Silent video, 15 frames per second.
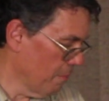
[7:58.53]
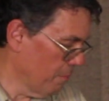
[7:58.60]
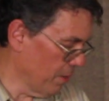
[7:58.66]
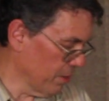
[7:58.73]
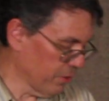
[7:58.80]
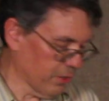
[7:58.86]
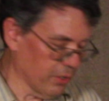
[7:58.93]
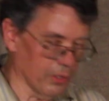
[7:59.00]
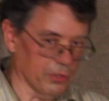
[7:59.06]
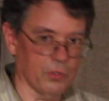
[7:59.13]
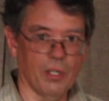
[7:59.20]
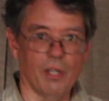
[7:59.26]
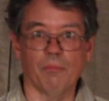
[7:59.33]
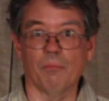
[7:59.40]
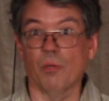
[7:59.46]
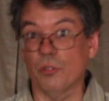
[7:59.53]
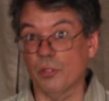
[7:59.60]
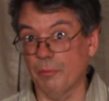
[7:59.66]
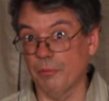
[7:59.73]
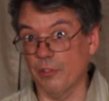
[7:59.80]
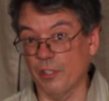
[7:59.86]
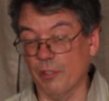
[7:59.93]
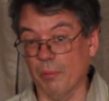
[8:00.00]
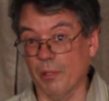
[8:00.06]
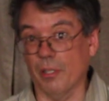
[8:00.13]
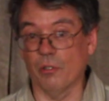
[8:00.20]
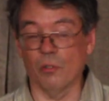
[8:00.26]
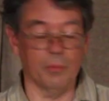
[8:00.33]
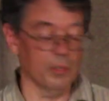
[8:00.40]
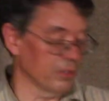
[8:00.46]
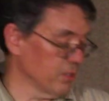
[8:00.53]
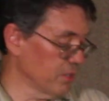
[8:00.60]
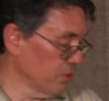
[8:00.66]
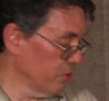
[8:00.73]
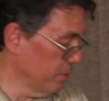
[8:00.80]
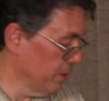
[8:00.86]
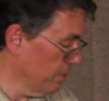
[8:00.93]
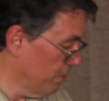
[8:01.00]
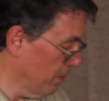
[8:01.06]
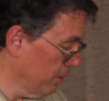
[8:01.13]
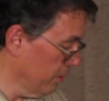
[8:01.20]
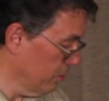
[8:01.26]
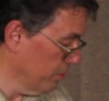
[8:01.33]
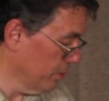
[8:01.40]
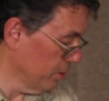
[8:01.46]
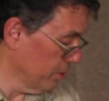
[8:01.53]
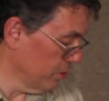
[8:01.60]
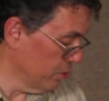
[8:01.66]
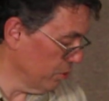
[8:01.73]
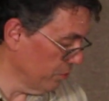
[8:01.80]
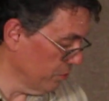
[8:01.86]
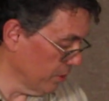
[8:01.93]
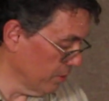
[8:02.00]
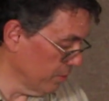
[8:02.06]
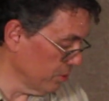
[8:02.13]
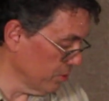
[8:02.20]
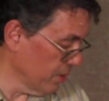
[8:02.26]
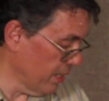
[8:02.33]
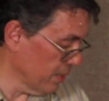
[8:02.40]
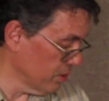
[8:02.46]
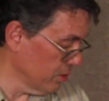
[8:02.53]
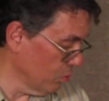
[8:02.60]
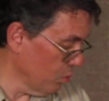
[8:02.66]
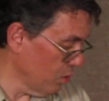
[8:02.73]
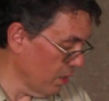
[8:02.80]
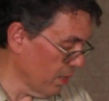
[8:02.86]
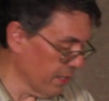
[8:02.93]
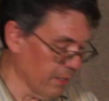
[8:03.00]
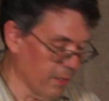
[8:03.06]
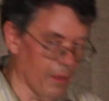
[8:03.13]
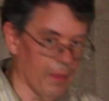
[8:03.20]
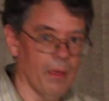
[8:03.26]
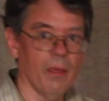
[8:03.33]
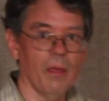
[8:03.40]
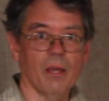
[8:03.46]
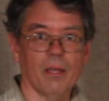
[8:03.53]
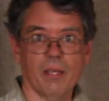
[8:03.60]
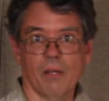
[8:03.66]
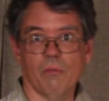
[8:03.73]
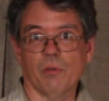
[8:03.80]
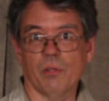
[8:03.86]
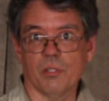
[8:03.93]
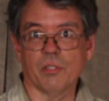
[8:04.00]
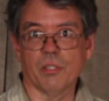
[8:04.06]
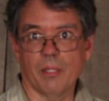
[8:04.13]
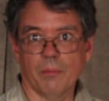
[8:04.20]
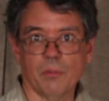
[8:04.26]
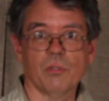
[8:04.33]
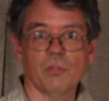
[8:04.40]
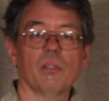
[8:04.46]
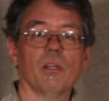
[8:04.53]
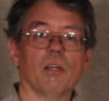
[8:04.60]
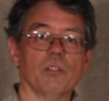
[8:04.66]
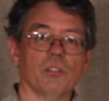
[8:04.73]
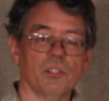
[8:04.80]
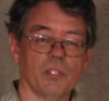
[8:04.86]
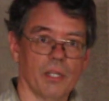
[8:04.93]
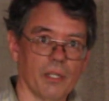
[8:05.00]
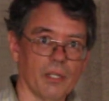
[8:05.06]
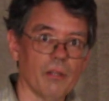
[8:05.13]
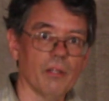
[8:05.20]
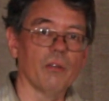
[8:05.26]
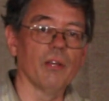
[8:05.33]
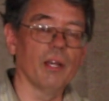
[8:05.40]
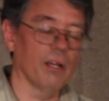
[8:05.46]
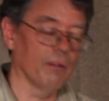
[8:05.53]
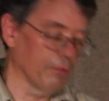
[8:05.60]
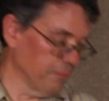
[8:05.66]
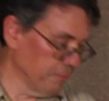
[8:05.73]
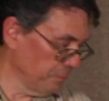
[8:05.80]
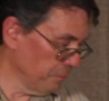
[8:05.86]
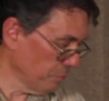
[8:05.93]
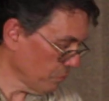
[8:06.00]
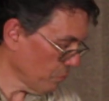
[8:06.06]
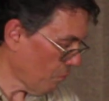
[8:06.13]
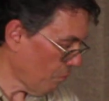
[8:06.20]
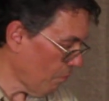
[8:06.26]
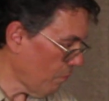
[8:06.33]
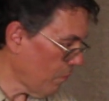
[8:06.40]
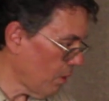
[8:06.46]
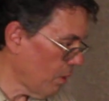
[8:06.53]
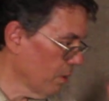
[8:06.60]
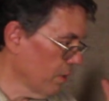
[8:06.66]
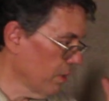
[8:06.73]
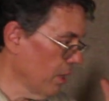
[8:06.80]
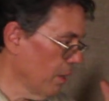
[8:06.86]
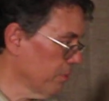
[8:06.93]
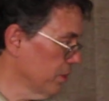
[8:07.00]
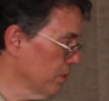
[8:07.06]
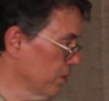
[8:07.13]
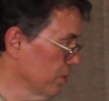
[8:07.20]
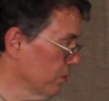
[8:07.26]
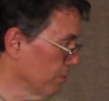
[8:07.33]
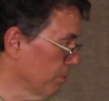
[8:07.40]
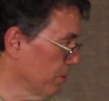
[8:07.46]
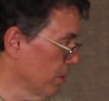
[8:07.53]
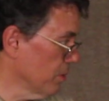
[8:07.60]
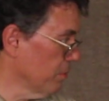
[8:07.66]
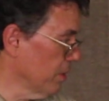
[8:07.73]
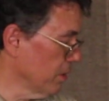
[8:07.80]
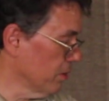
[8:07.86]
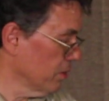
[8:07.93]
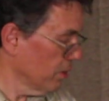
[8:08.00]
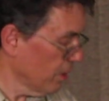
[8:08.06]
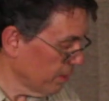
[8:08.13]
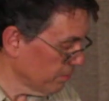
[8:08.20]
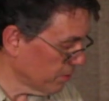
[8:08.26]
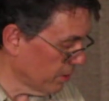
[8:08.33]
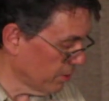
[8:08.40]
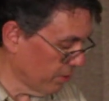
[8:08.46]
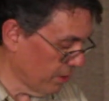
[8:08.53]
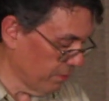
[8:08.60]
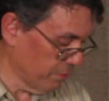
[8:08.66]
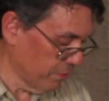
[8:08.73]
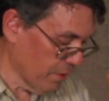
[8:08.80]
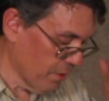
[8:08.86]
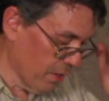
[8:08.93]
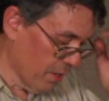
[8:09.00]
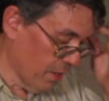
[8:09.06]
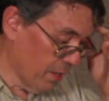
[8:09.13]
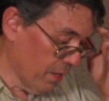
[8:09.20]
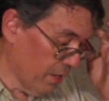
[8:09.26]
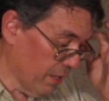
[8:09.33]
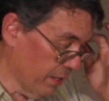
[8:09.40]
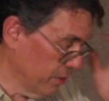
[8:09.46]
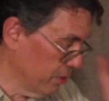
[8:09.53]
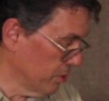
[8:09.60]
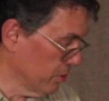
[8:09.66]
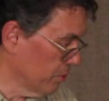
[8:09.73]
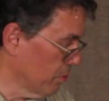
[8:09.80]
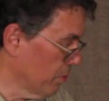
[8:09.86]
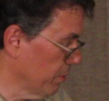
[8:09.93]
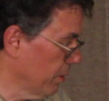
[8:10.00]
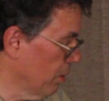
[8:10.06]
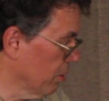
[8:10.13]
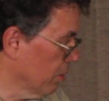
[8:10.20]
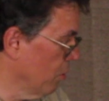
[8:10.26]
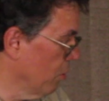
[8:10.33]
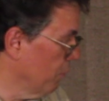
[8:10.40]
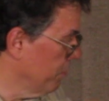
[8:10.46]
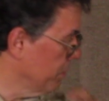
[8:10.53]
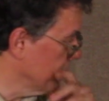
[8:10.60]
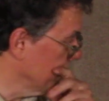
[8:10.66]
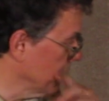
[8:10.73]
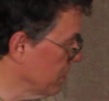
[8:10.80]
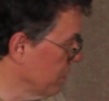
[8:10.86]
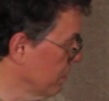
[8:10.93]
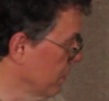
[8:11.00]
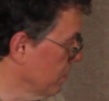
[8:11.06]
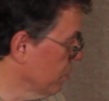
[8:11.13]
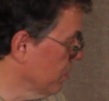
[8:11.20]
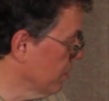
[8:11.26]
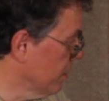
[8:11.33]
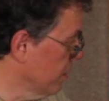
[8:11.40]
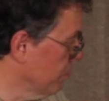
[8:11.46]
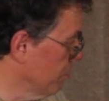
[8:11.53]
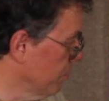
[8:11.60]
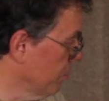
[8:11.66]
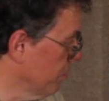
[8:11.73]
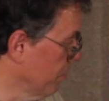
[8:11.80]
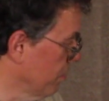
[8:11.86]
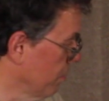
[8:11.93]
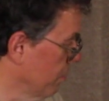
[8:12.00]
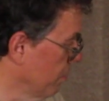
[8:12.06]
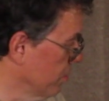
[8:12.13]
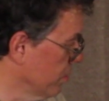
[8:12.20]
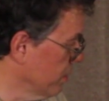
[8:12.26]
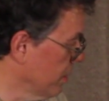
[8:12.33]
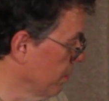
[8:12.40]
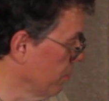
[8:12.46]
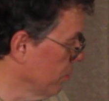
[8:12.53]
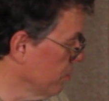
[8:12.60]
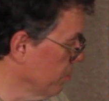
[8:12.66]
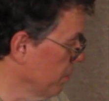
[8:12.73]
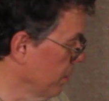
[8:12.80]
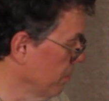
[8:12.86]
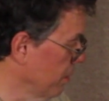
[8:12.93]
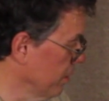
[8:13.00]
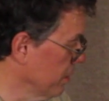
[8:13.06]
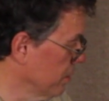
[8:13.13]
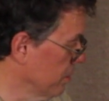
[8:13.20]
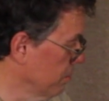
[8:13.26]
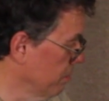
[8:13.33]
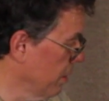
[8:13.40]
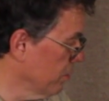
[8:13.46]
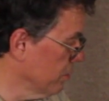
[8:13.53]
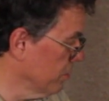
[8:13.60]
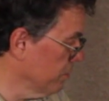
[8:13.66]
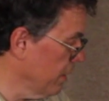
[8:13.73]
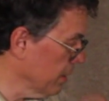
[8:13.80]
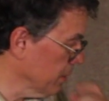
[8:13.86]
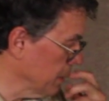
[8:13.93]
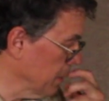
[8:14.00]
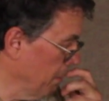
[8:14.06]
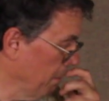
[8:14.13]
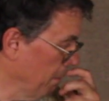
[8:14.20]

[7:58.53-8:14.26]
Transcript: But you can also have multivariate polynomials. This would be a polynomial in two variables, x and y, again with the same understanding that you have the operations of plus, minus, and times, and you have integer, what we call coefficients. That's what gets the numbers that get multiplied by these powers of x.